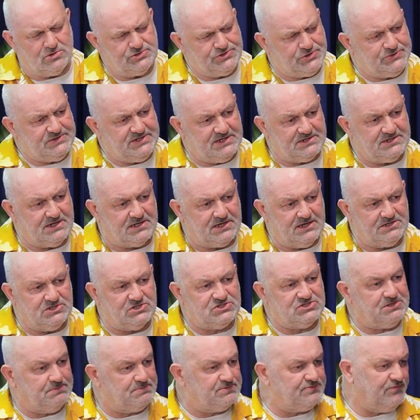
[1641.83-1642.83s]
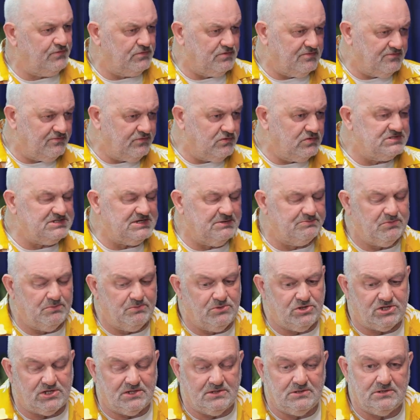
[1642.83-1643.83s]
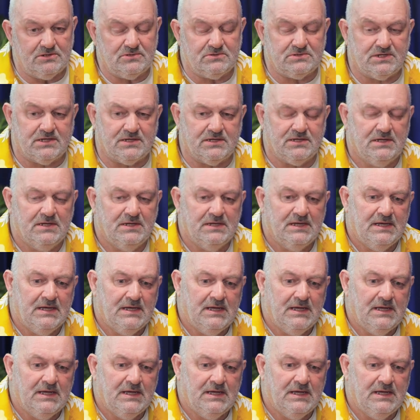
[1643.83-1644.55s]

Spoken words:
also dedicated chips for example, machine learning,